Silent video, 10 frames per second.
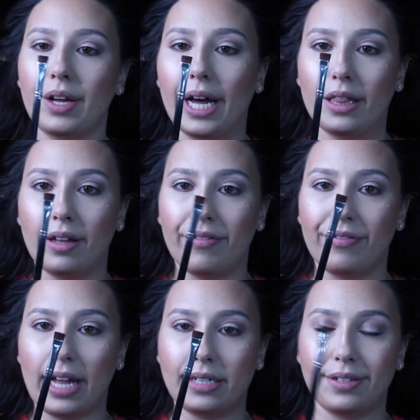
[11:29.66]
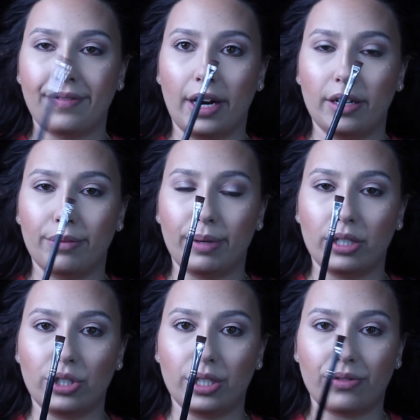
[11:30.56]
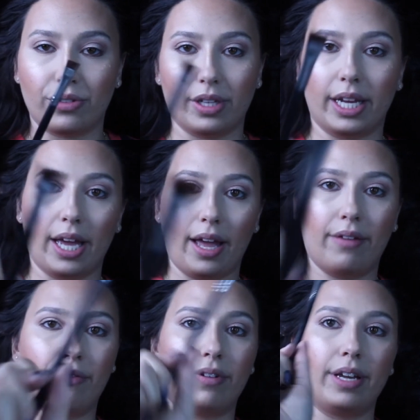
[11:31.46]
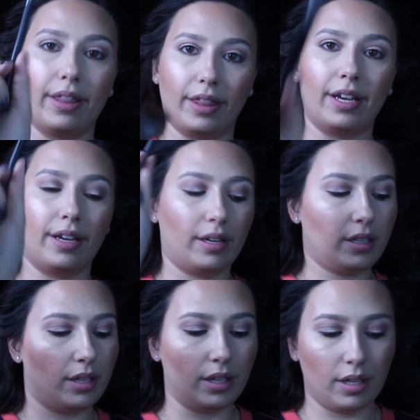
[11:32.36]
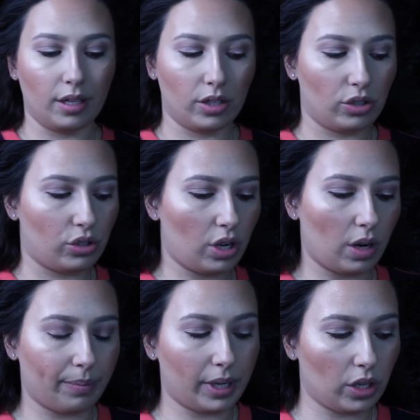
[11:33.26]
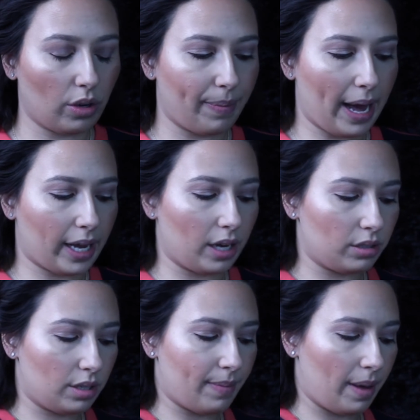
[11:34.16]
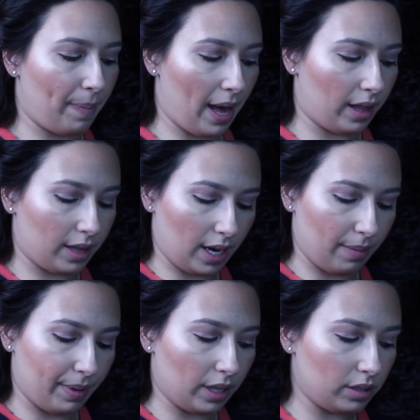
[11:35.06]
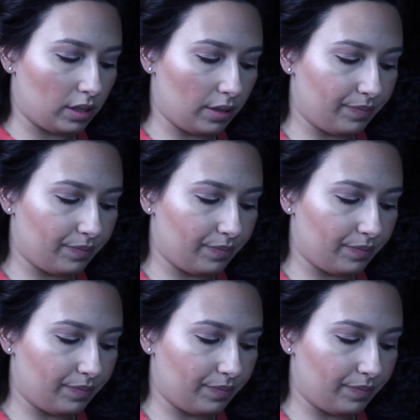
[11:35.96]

I love flat definer brushes for like everything. So I'm going to go back into my palette that I built.